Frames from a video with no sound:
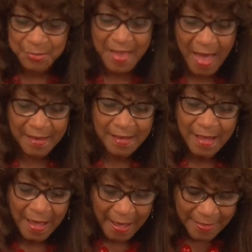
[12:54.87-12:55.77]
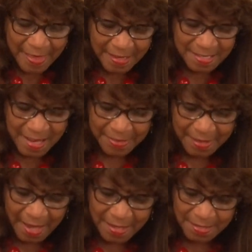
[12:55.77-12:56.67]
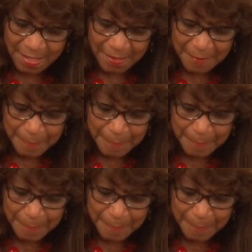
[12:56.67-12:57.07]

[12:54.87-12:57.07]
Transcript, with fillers: that. And that is not the case here.